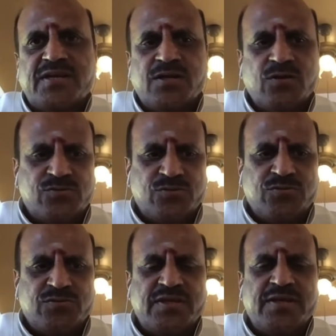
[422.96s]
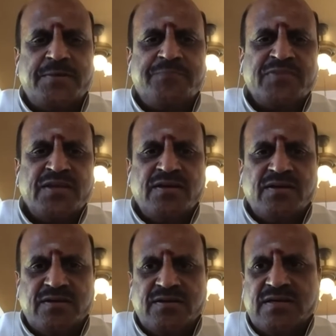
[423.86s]
and also the
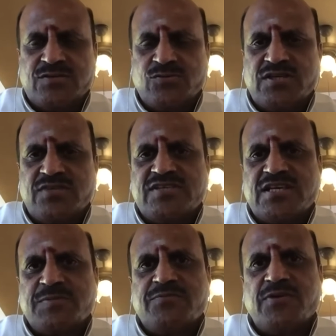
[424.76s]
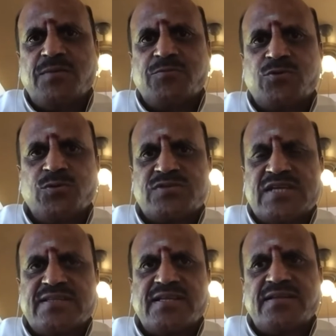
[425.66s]
association which has been formed to
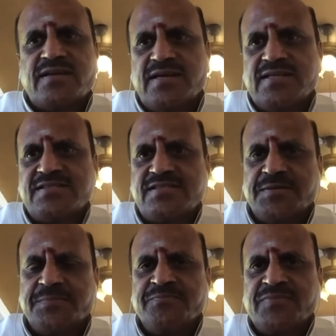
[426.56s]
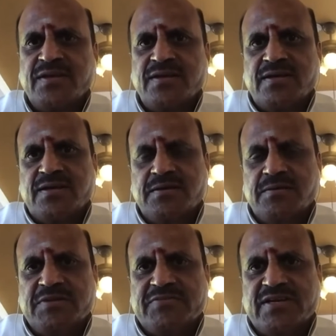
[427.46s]
strengthen the relationship
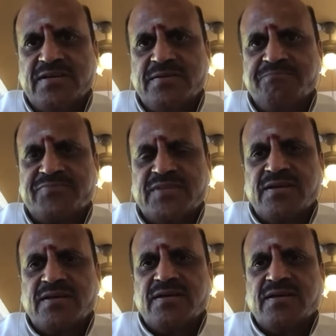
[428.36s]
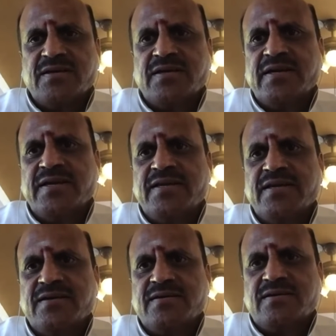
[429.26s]
between
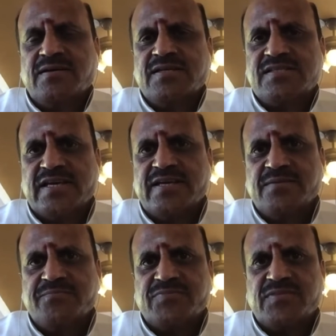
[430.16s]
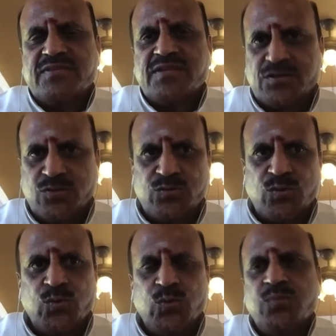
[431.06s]
India and China, that too
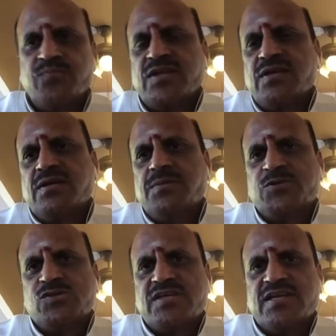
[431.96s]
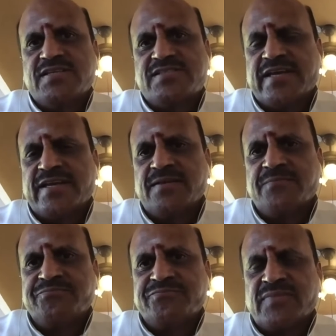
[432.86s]
through Puducherry channel,
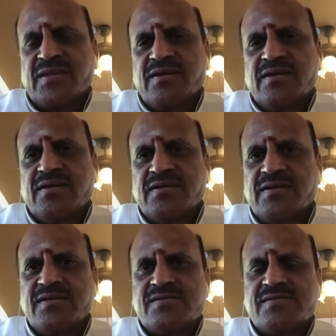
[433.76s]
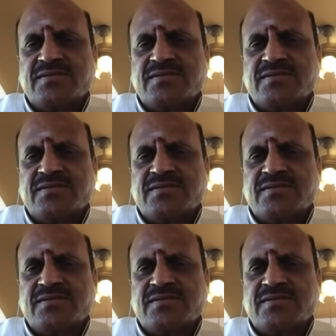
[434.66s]
is